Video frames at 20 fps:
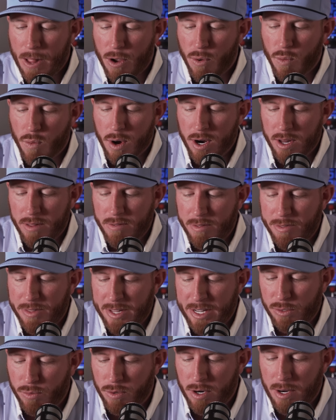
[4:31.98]
one of the
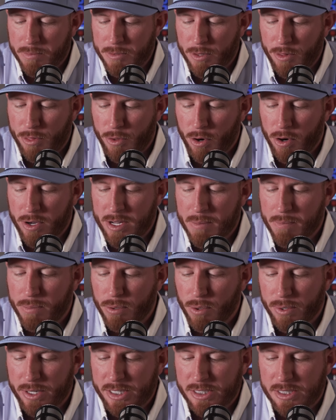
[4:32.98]
things we're up to 30
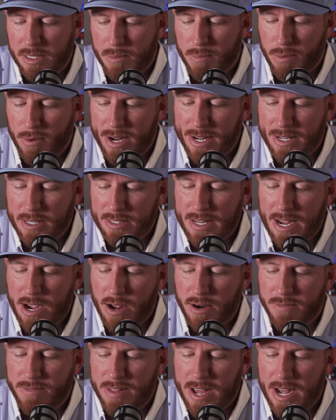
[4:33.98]
employees and the
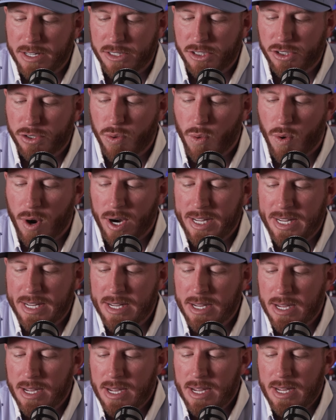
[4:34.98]
breakdown of that is
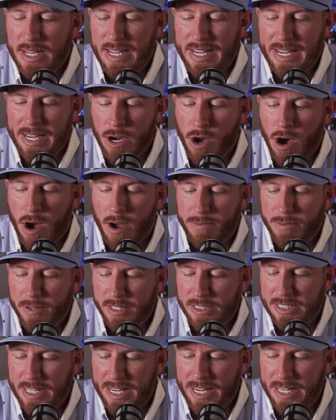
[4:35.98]
20 in
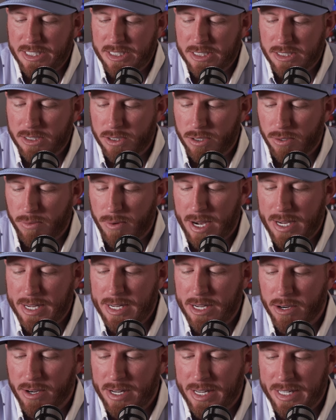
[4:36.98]
office agents so right
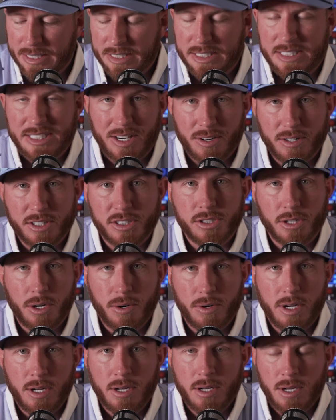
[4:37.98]
here in
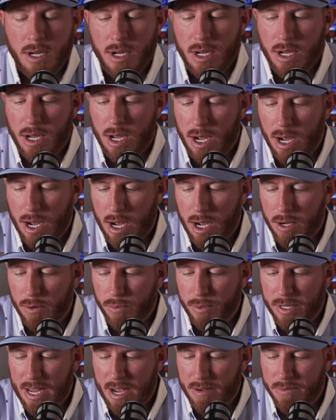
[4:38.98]
sarasota uh,
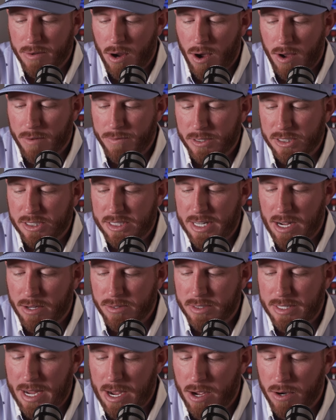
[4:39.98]
we have an office
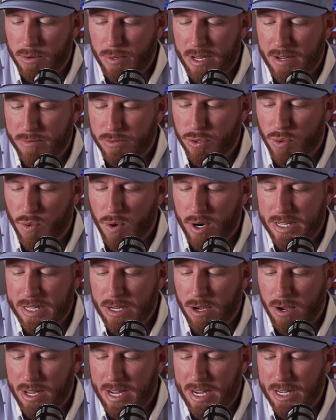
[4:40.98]
downtown we have
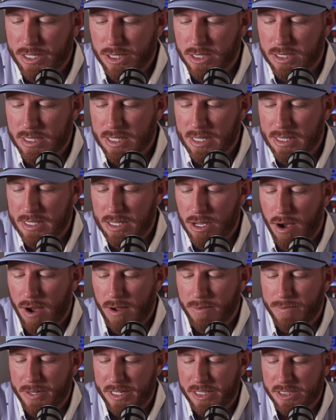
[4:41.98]
20 agents in the
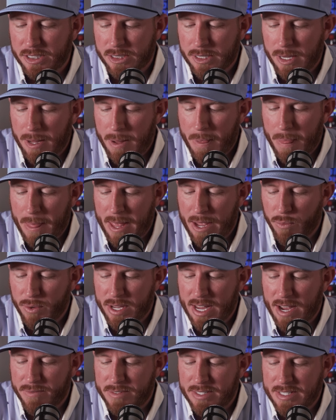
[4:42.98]
office and
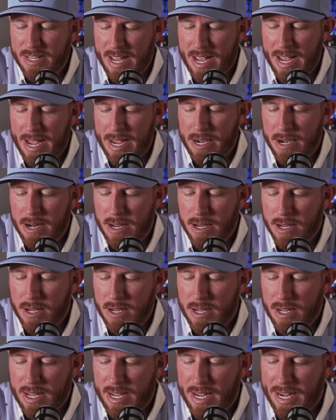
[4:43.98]
we have 10
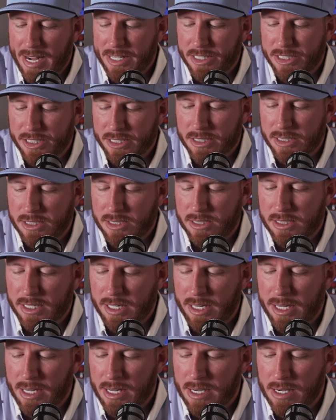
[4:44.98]
agents
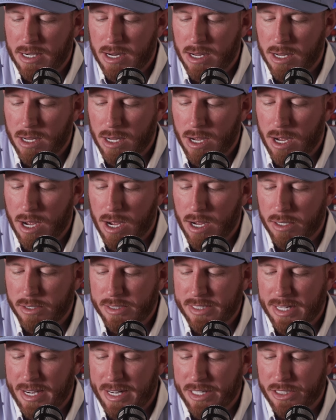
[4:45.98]
in uh,
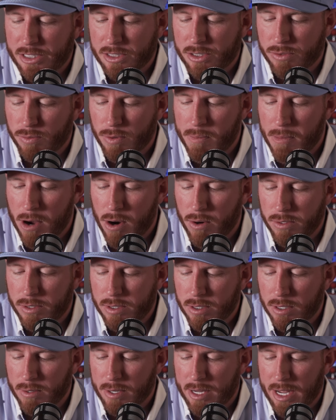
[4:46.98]
10 agents
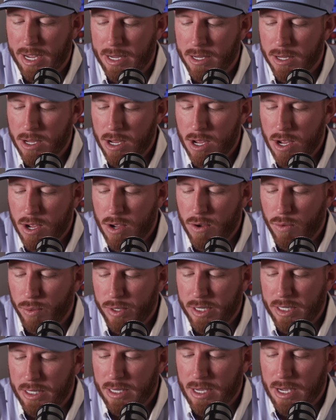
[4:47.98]
remote okay
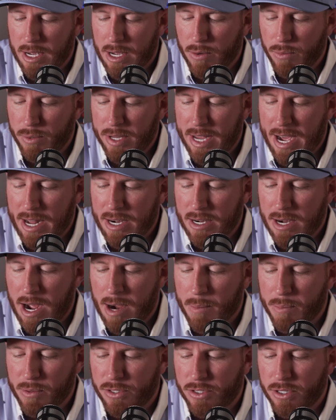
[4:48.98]
we uh, we had an
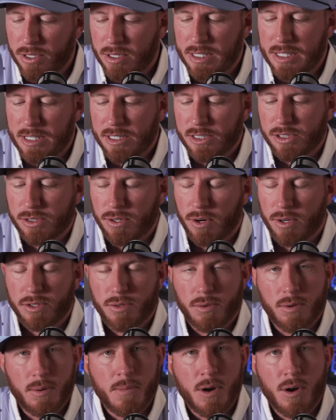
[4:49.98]
opportunity to start
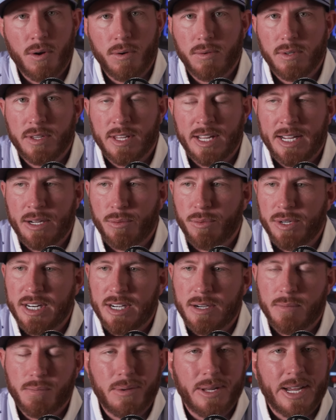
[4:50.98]
the remote thing we
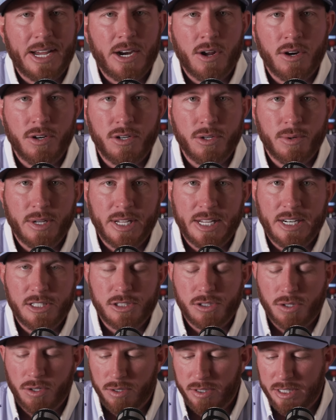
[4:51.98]
didn't plan on doing it
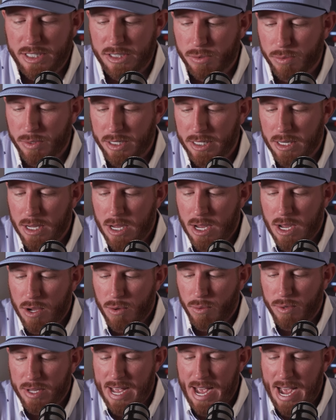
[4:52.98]
as early as we
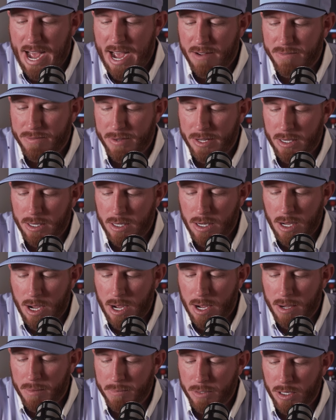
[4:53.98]
we have and
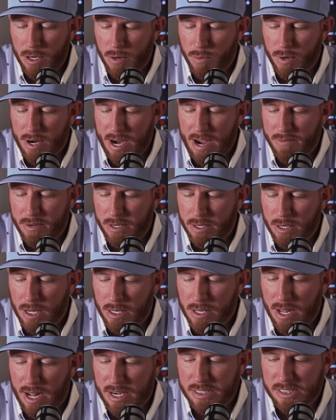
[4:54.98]
um, you know we're having a
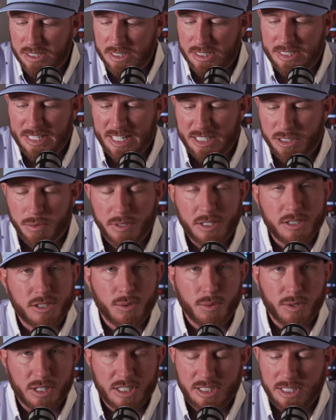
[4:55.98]
lot of success with it
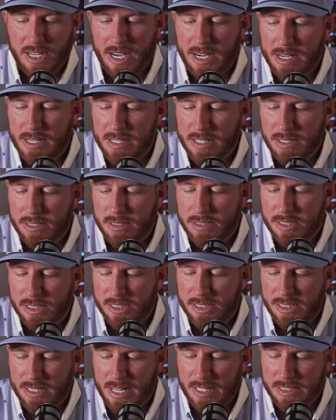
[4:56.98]
so we're excited to, to
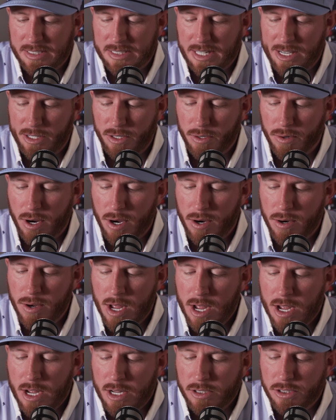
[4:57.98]
see that side grow
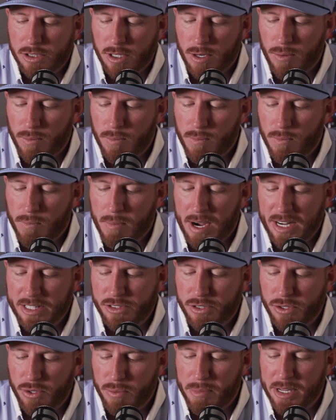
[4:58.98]
so my
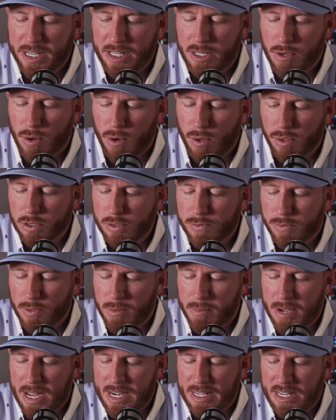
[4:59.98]
two big goals for
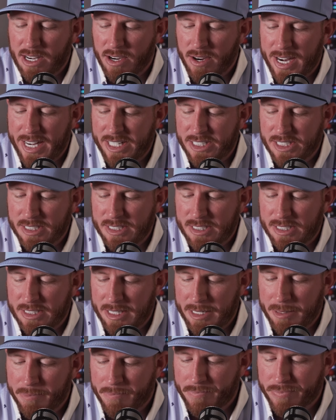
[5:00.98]
the medicare
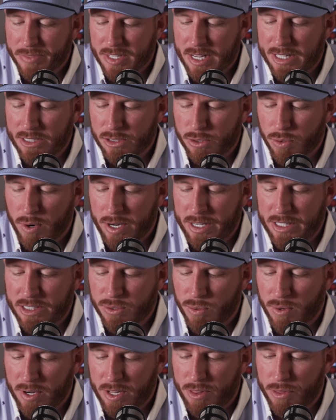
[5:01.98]
agency in
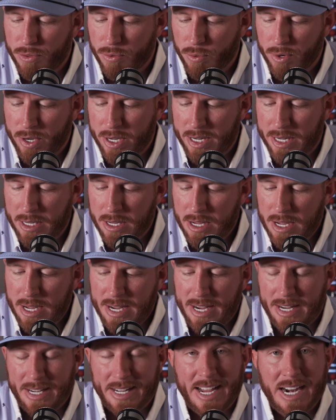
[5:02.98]
2023.
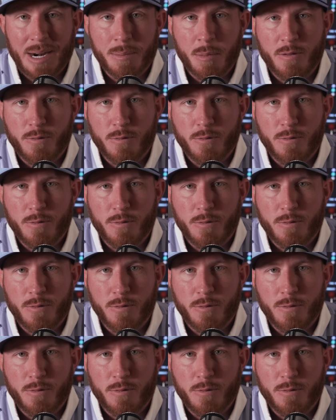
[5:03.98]
And again, I'm